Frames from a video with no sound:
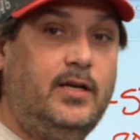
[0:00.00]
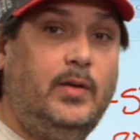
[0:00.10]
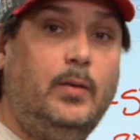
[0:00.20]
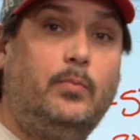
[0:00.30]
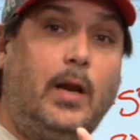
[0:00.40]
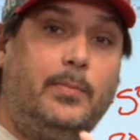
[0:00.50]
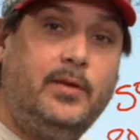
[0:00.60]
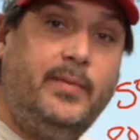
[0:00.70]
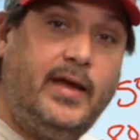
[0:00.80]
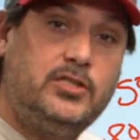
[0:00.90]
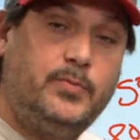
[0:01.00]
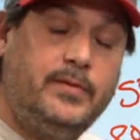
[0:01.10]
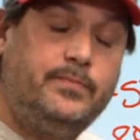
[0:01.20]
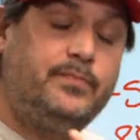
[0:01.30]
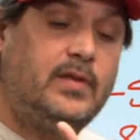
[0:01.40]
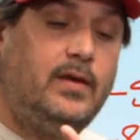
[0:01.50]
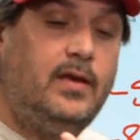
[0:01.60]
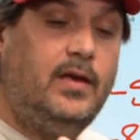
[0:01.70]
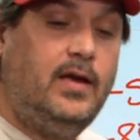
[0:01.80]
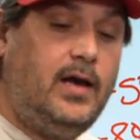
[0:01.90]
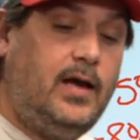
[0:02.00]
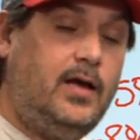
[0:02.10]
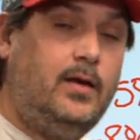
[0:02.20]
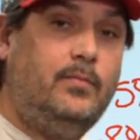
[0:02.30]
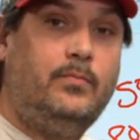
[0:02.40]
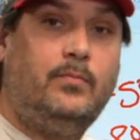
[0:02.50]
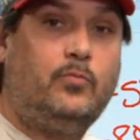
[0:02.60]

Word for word: going to be property management, um,